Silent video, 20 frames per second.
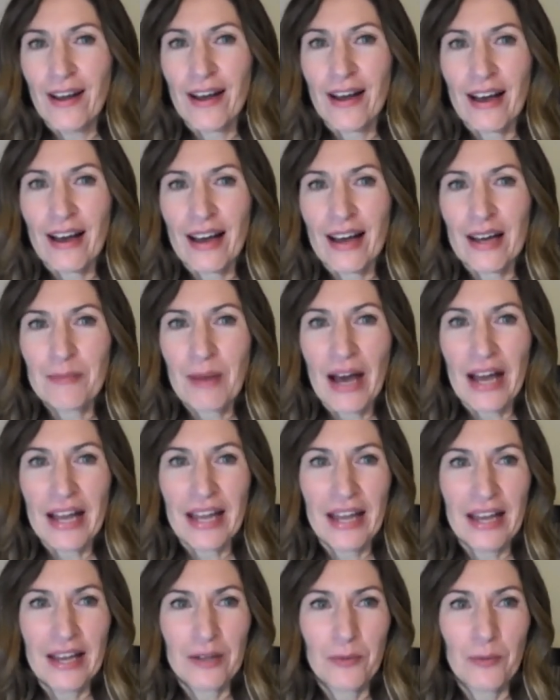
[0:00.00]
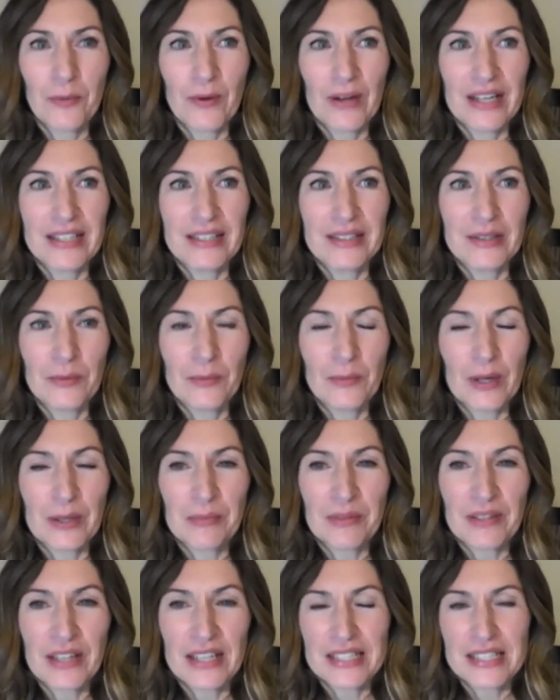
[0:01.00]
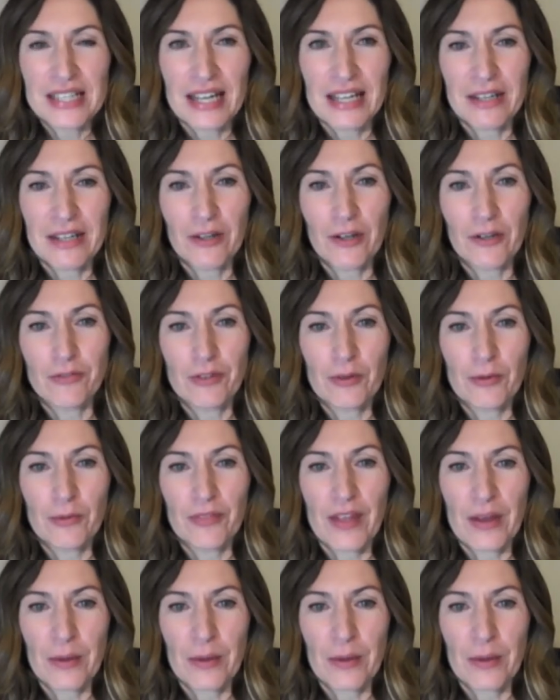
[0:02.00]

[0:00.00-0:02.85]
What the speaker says: I had one place I interviewed.